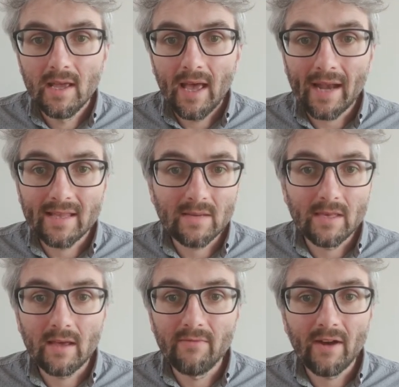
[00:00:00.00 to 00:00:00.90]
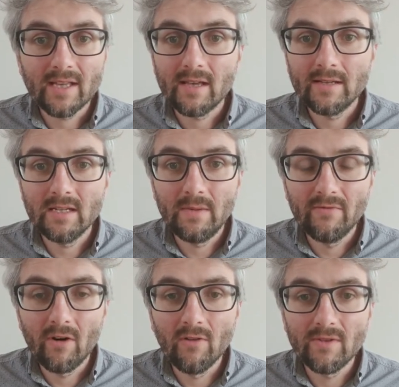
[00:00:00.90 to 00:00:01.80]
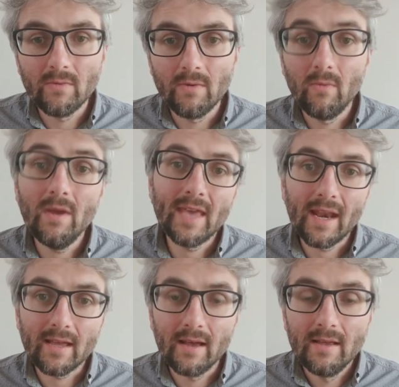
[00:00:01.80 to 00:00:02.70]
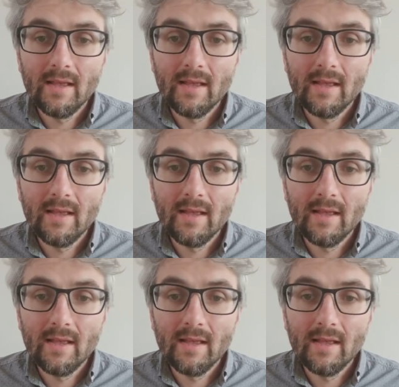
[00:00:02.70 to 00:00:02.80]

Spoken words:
and it's something that I'm very excited to be involved in with Janneke,